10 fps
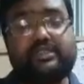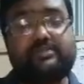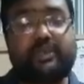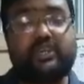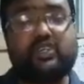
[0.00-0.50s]

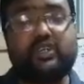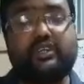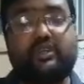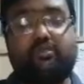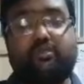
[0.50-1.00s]
especially
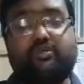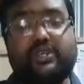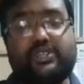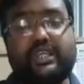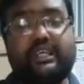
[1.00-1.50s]
their
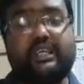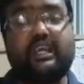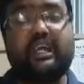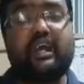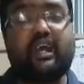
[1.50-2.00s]
physique,
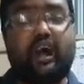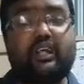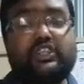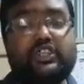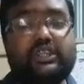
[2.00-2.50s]

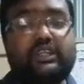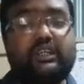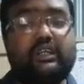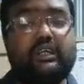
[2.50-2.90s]
color,